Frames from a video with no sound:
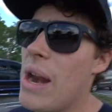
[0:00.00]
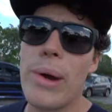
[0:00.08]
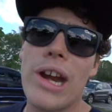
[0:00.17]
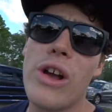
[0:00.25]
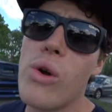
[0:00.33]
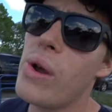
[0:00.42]
Now we're
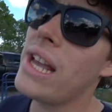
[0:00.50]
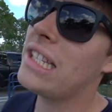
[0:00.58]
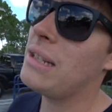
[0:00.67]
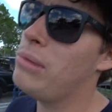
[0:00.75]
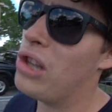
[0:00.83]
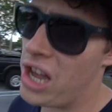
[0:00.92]
gonna go get
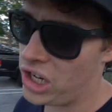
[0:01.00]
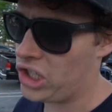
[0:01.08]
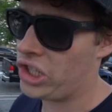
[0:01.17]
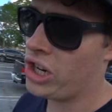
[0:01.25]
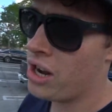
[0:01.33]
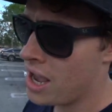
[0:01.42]
some
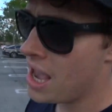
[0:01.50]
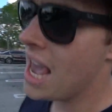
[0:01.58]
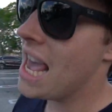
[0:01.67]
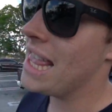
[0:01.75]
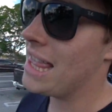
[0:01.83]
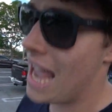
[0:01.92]
lunch,
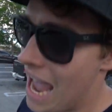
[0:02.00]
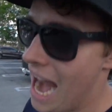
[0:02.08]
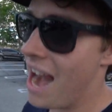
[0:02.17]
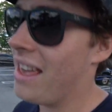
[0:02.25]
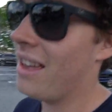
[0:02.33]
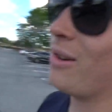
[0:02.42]
and
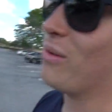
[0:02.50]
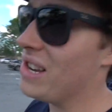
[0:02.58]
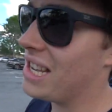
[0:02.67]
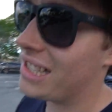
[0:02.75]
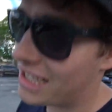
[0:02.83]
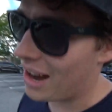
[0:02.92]
then we
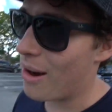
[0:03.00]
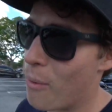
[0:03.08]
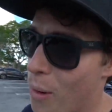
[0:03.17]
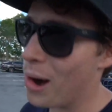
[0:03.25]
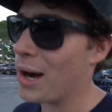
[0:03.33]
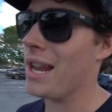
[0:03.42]
could start
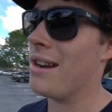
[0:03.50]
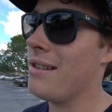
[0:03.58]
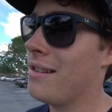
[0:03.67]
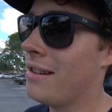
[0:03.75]
working.